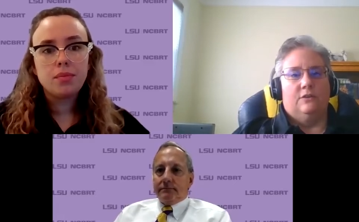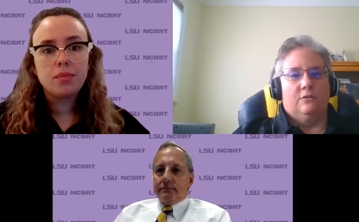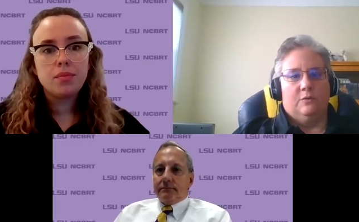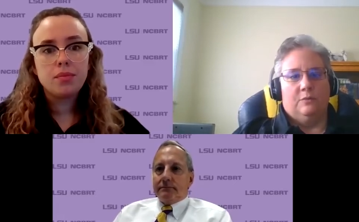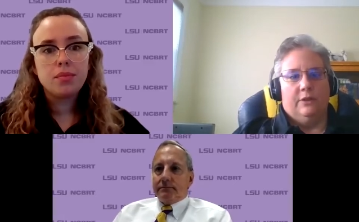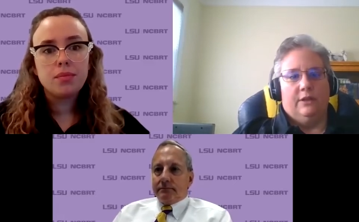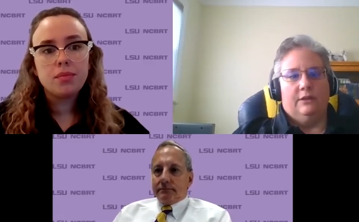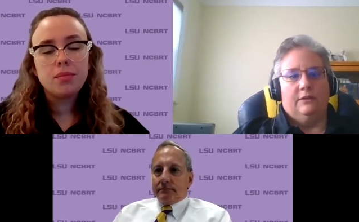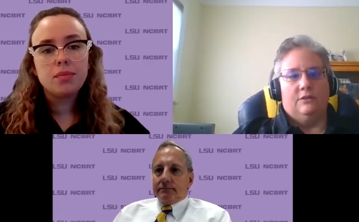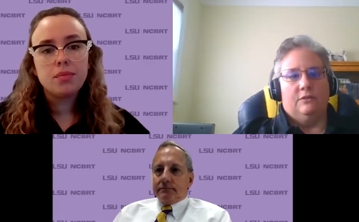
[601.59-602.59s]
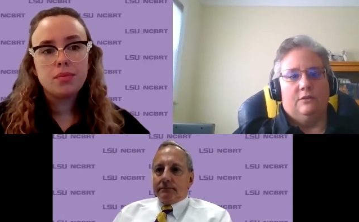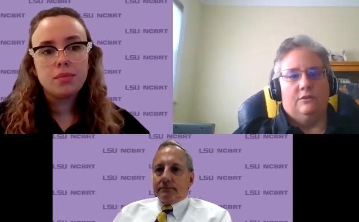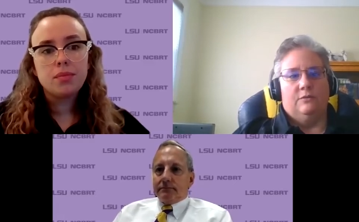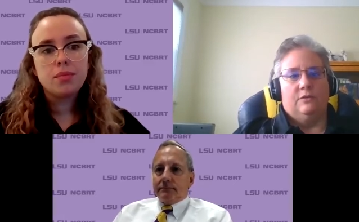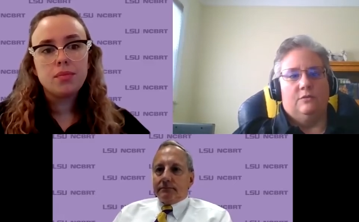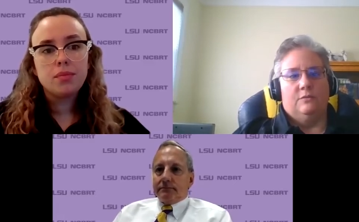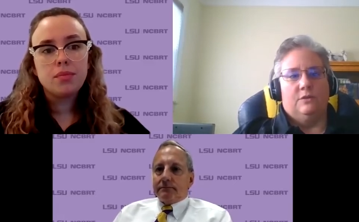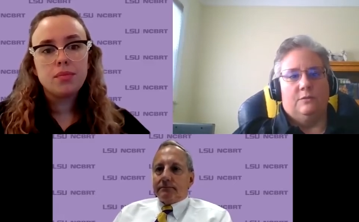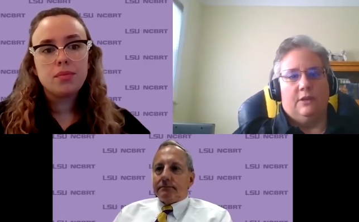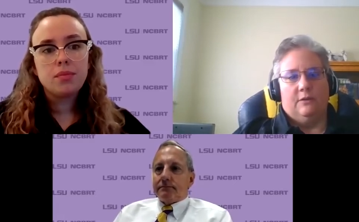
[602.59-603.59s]
Speaker 1: So we're planning to, to resume
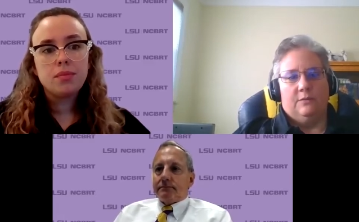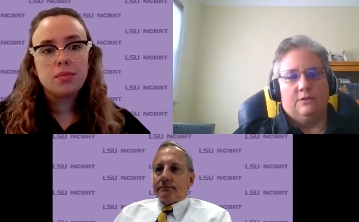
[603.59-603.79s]
some campus